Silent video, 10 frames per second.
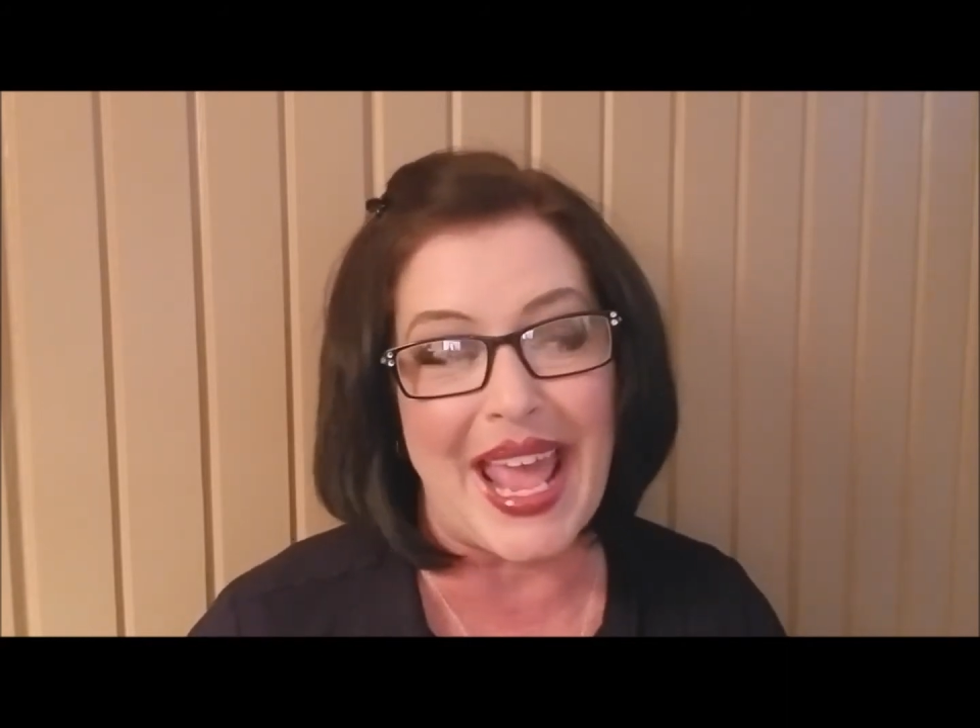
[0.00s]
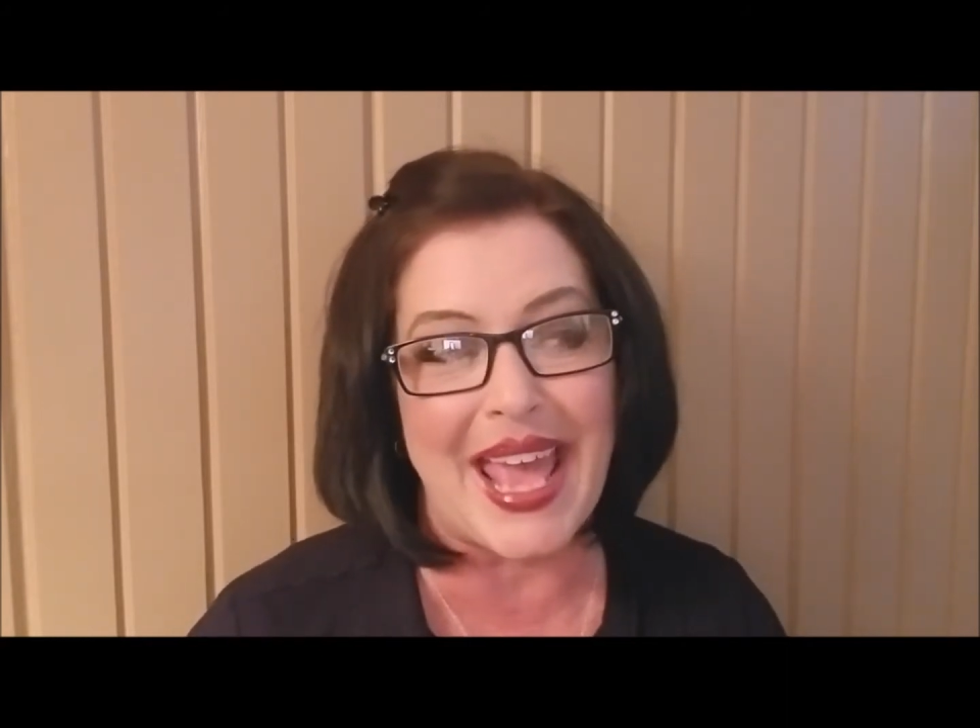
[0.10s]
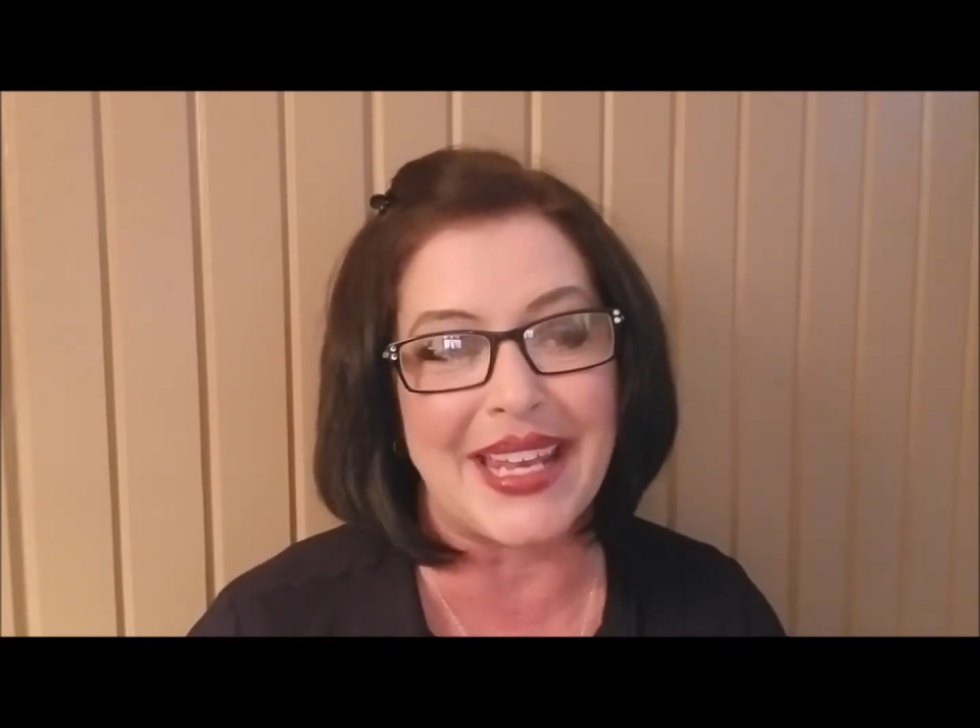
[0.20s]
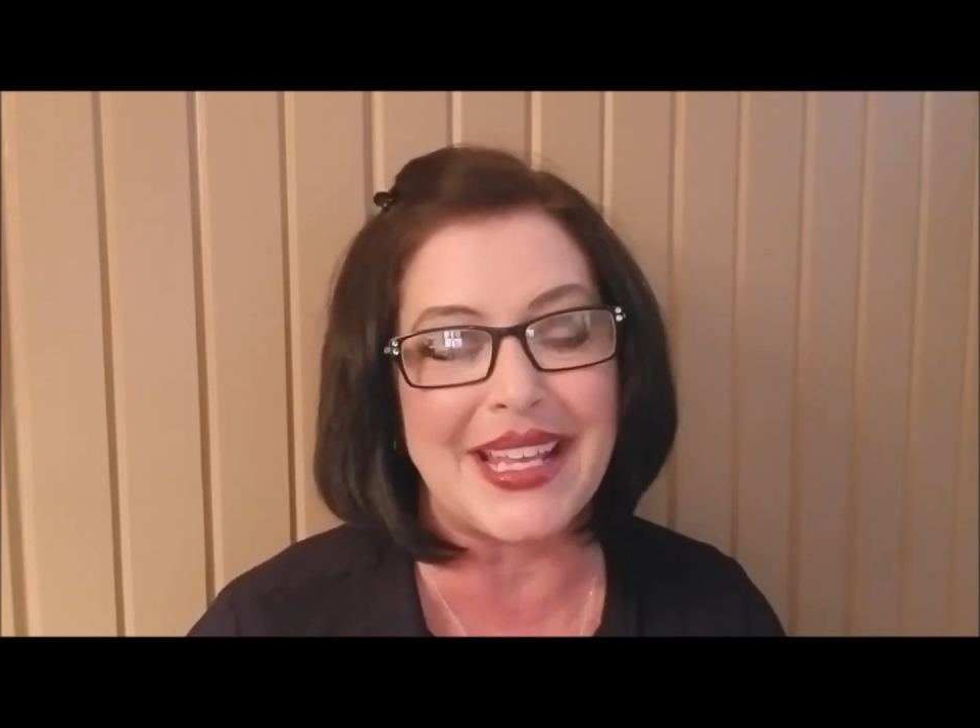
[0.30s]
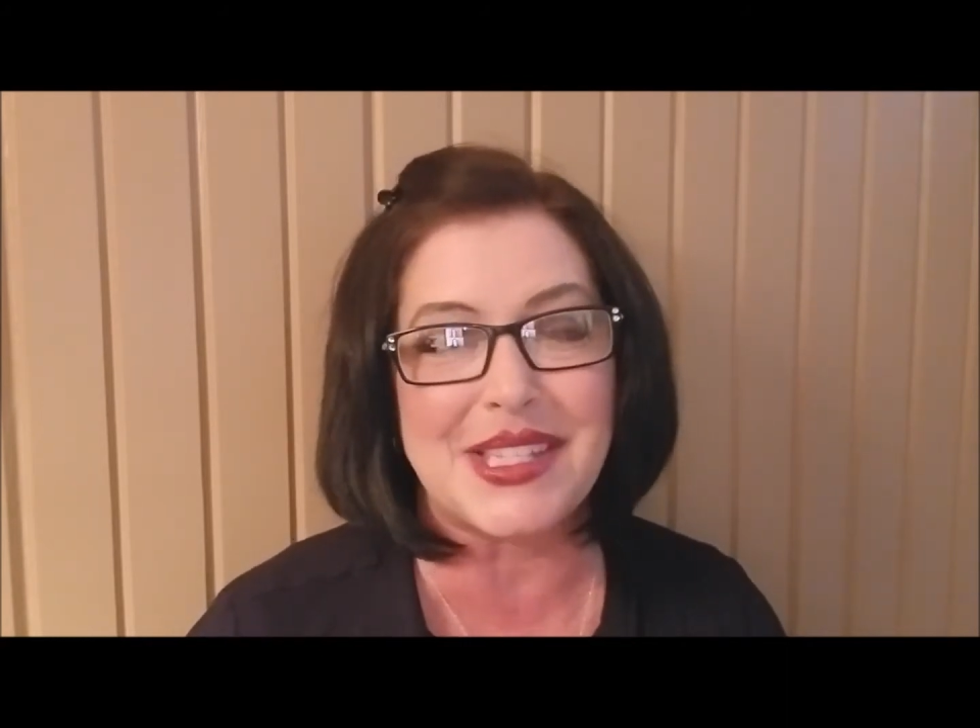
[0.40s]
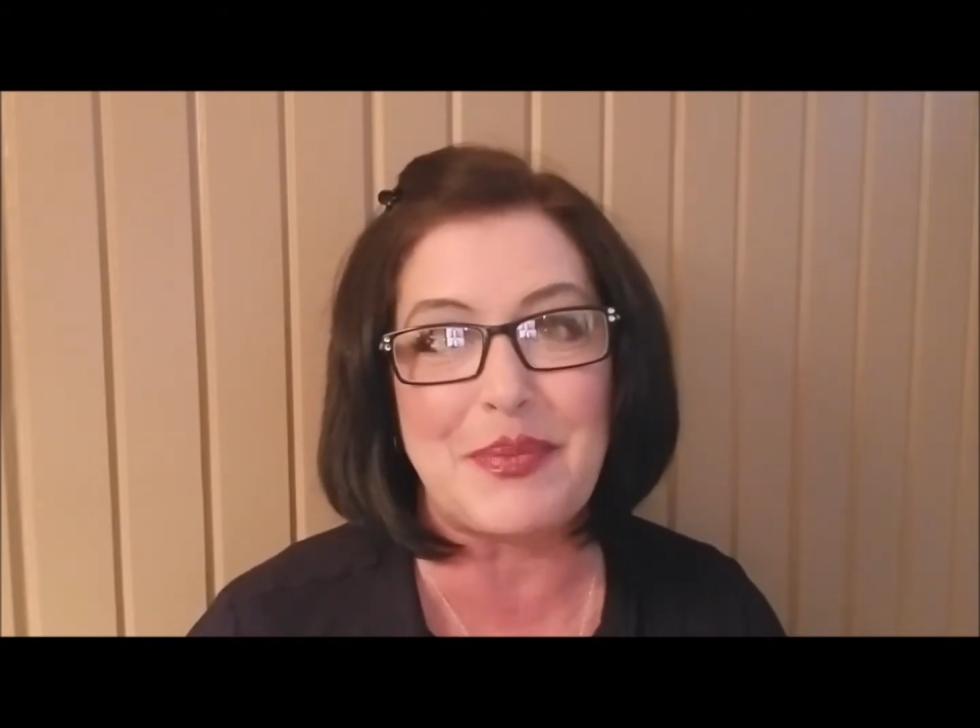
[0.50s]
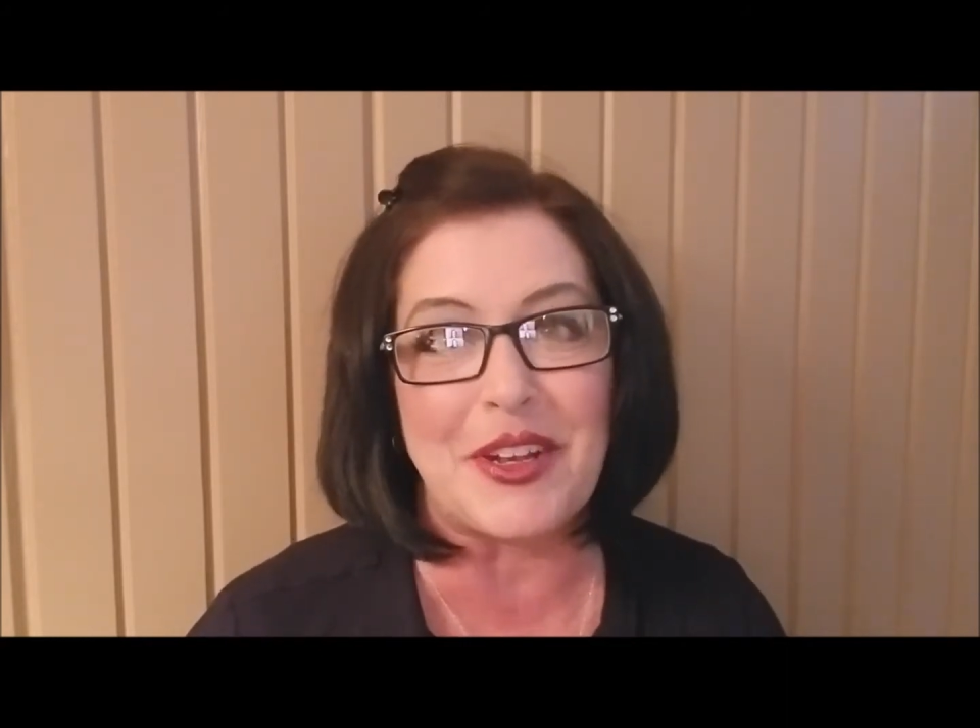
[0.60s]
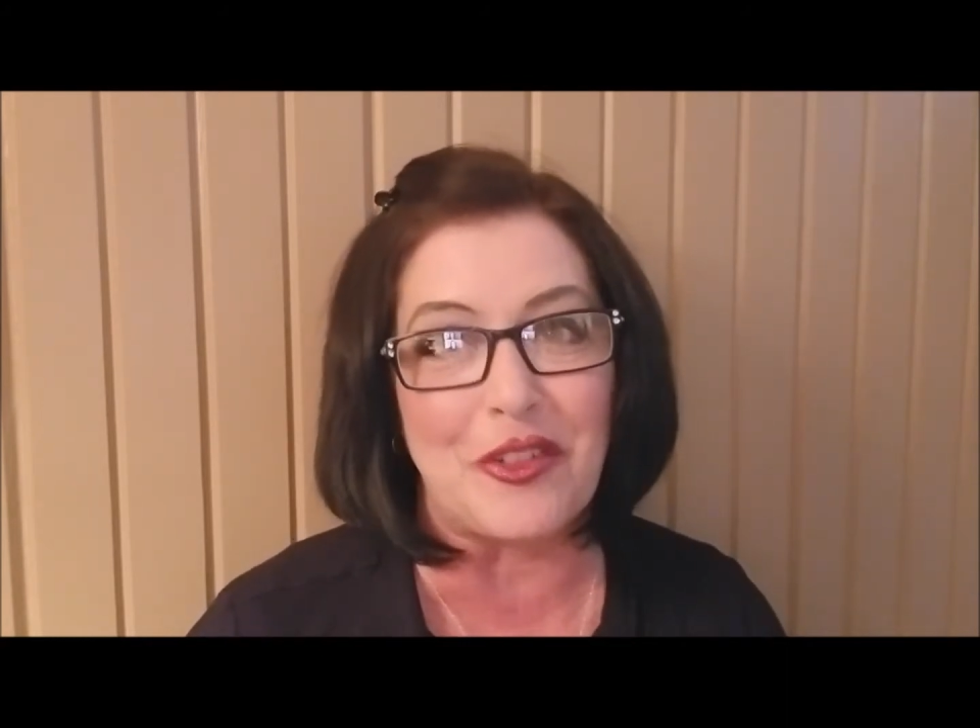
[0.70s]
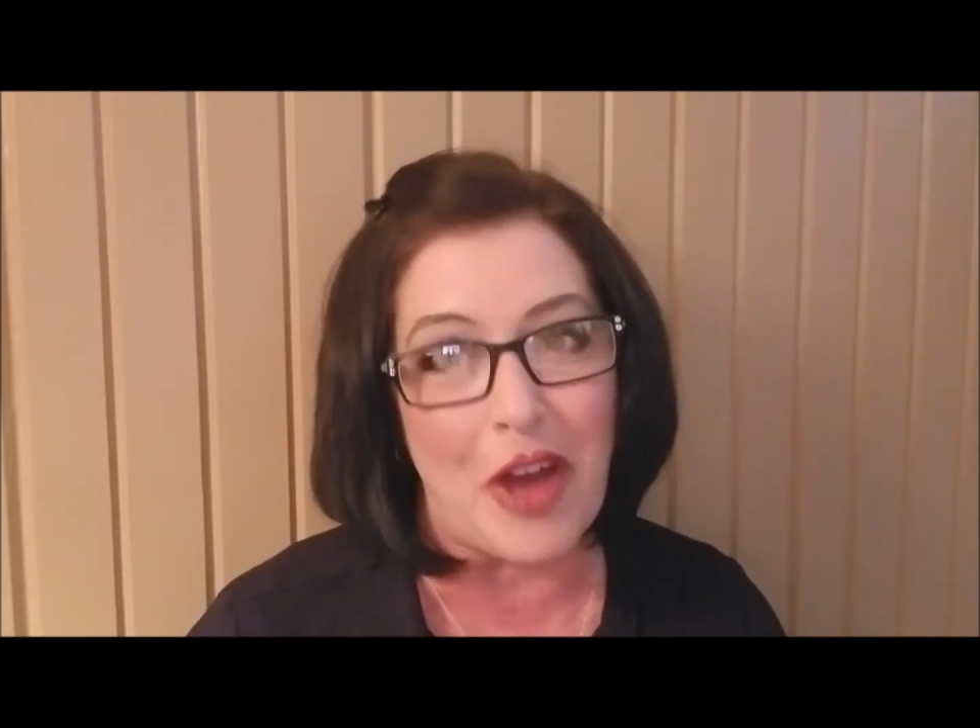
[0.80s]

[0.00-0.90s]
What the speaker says: and it's been a